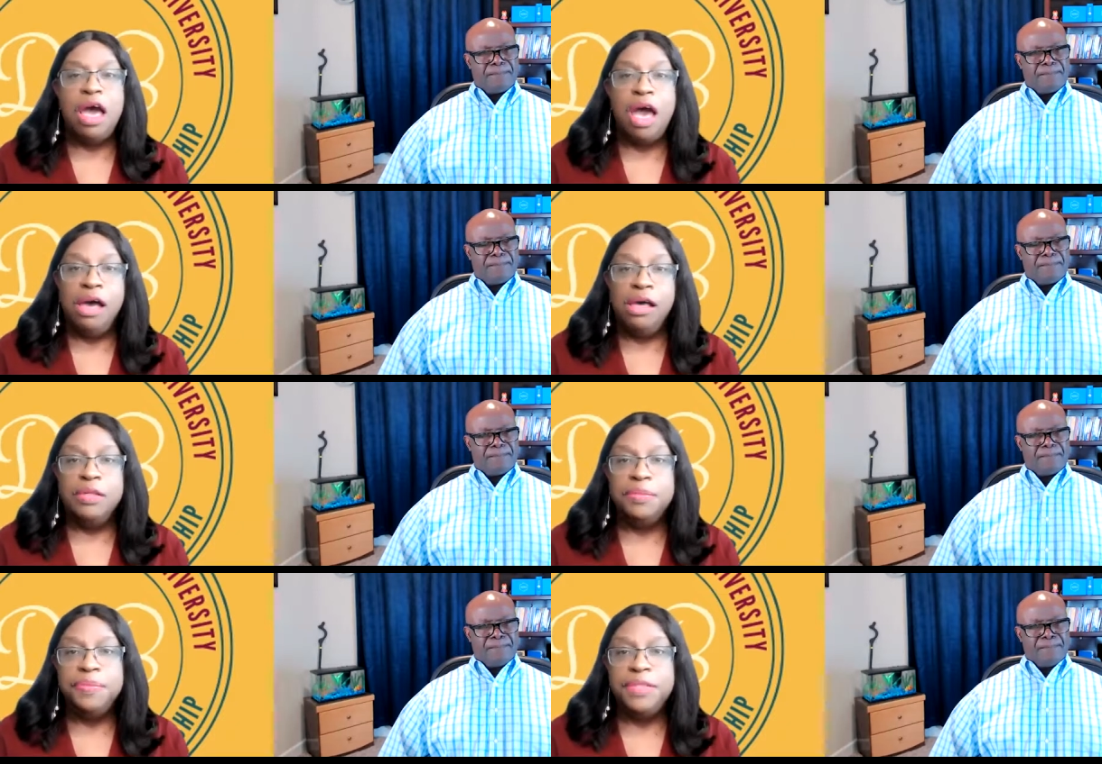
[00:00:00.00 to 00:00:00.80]

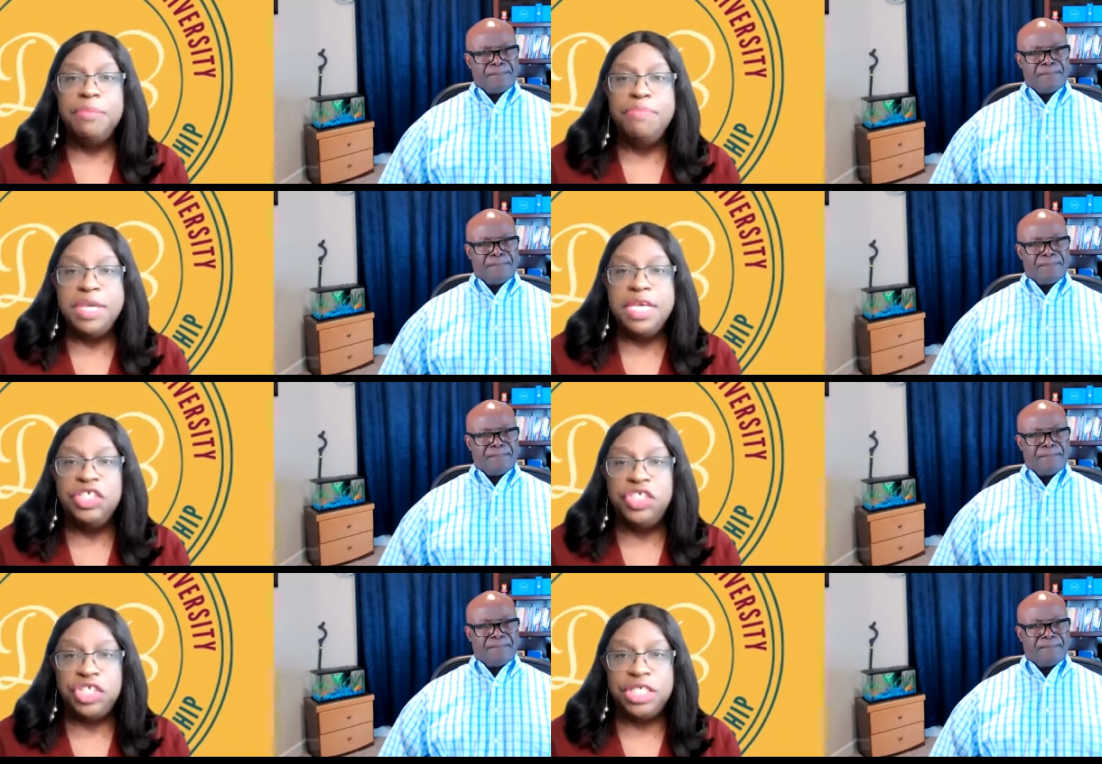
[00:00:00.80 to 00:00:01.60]
Speaker 1: Um, the
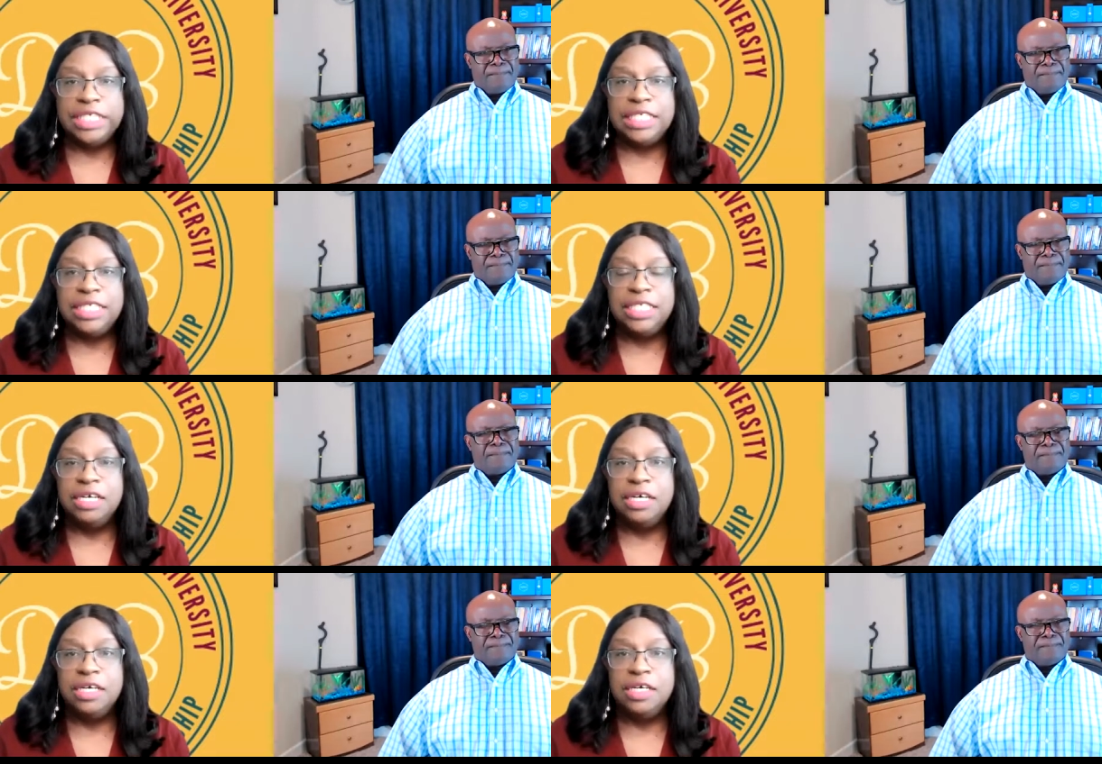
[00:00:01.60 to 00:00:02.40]
mission
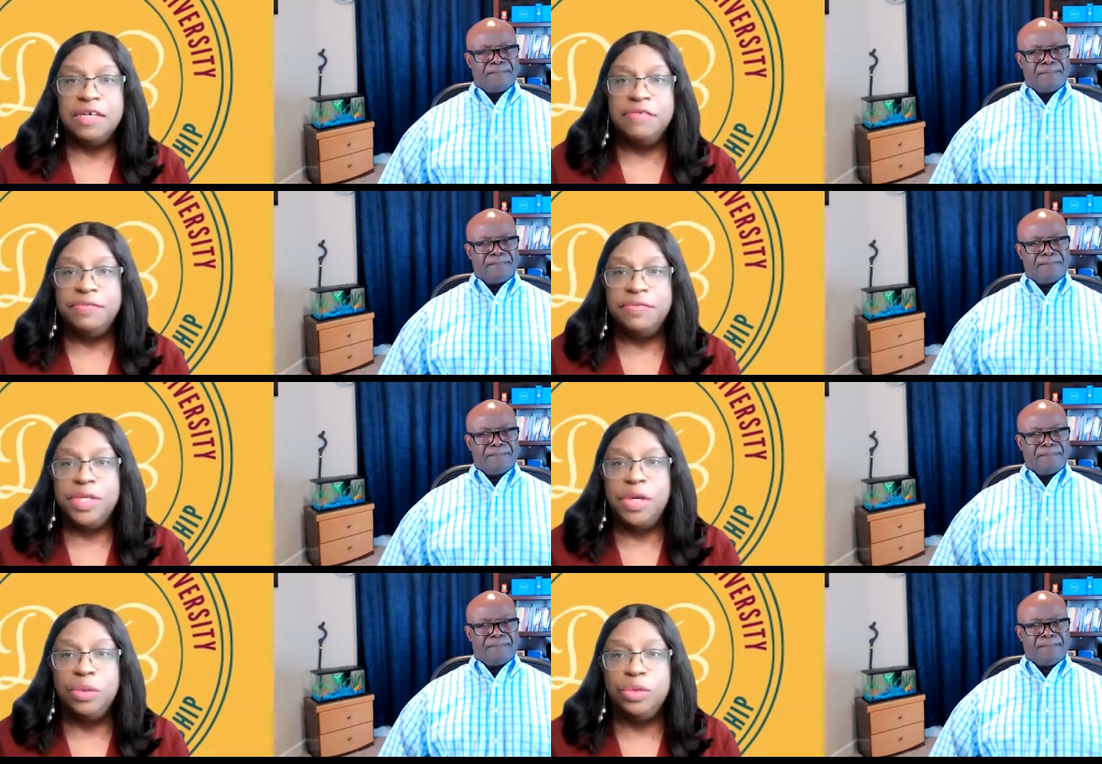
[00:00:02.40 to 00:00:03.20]
of
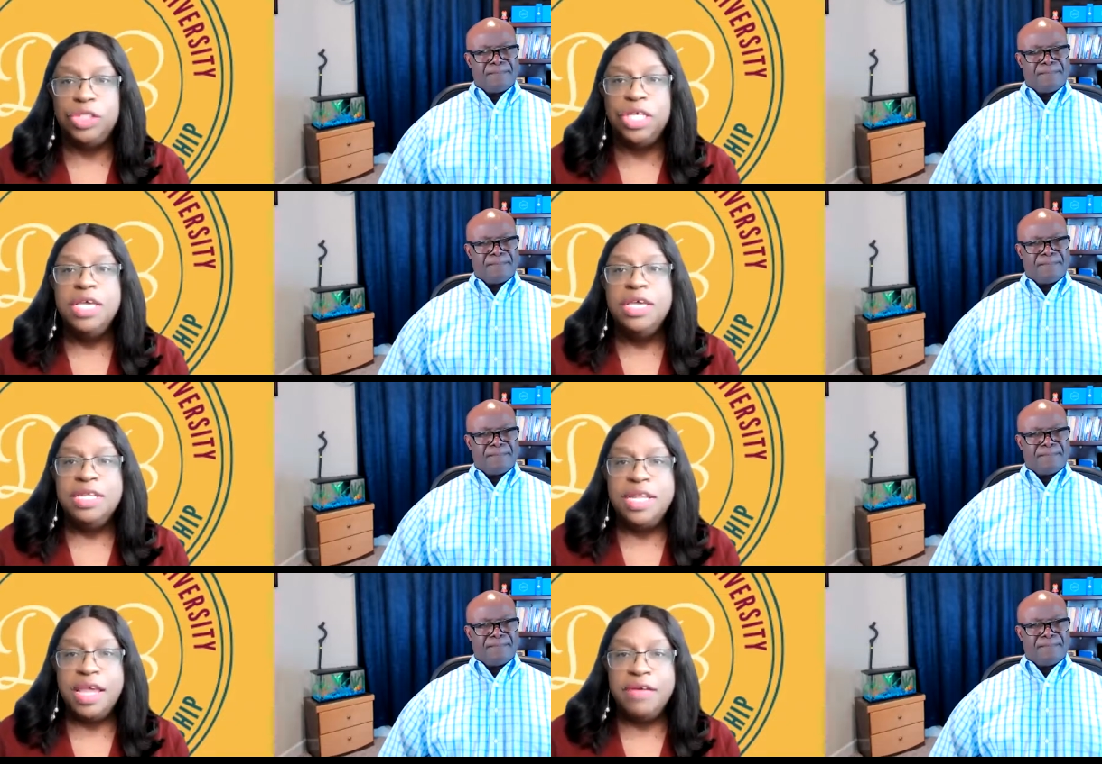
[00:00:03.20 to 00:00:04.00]
Coach
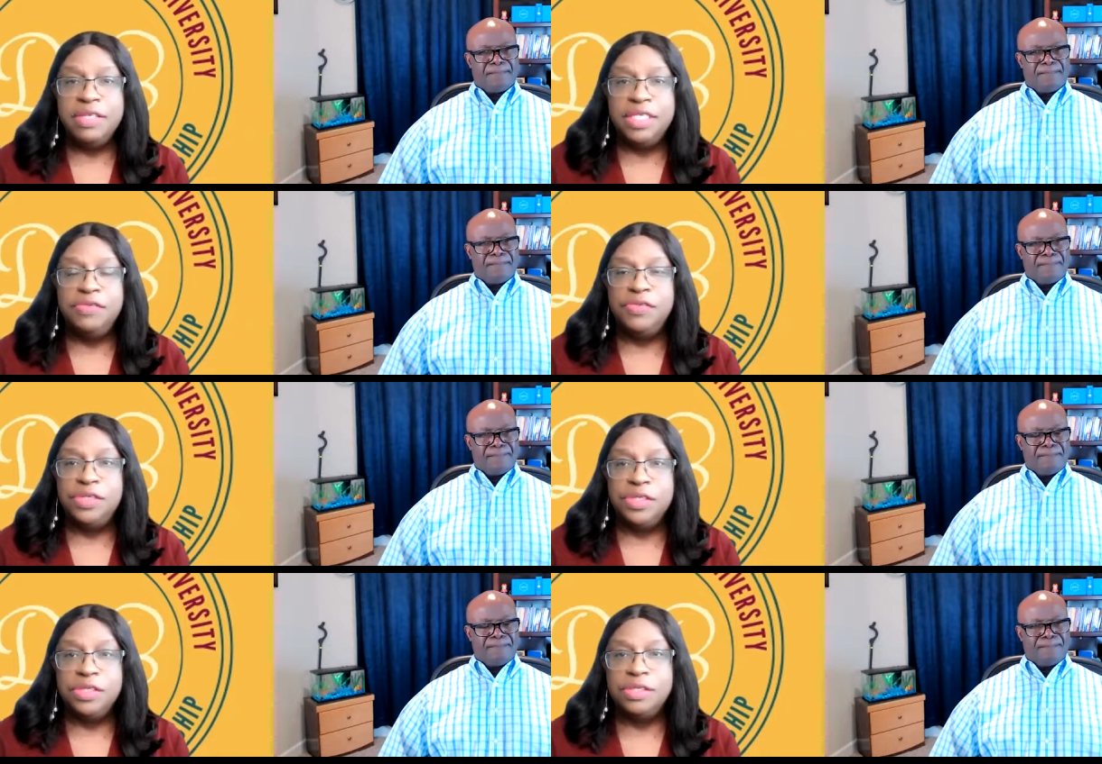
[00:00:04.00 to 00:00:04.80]

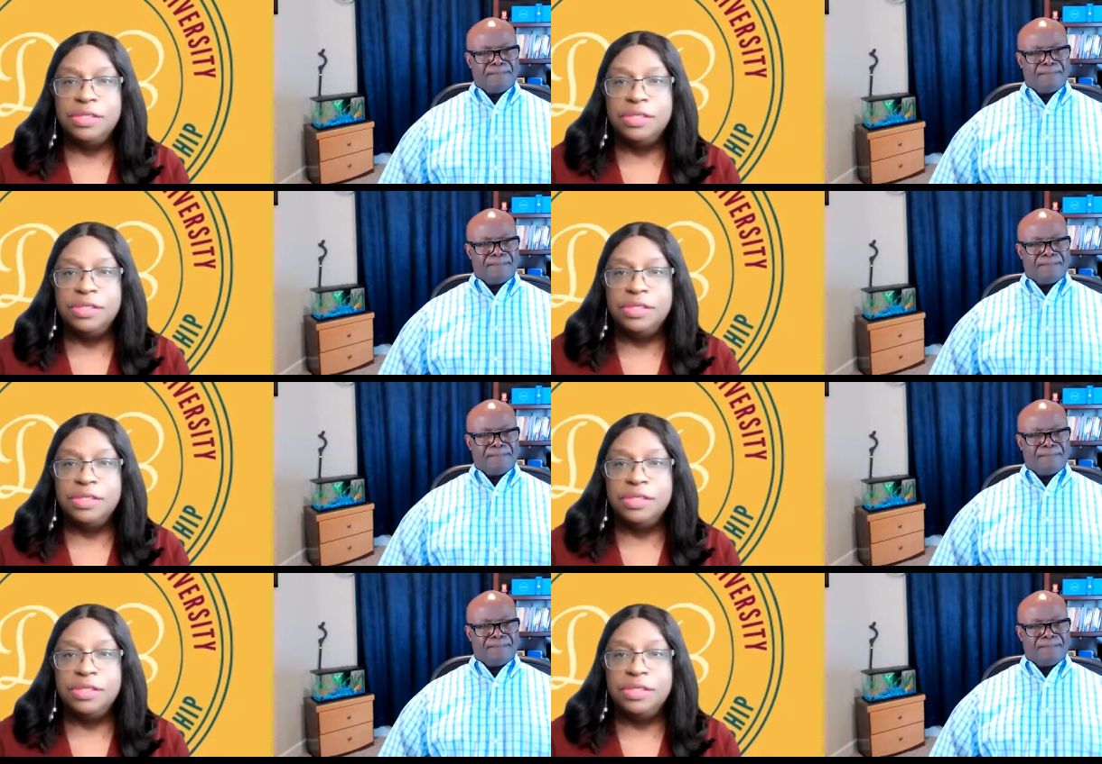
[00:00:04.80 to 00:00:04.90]
Narratives,